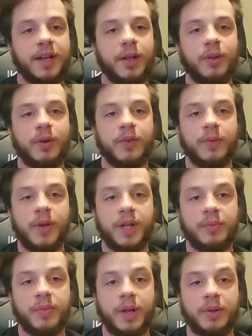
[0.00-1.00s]
Hello
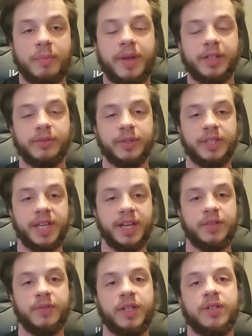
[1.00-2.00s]
everyone, welcome back to
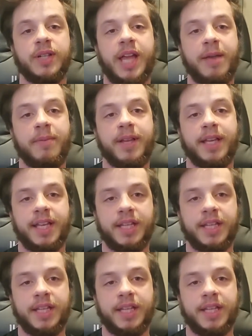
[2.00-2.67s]
Insane Adventure Gaming.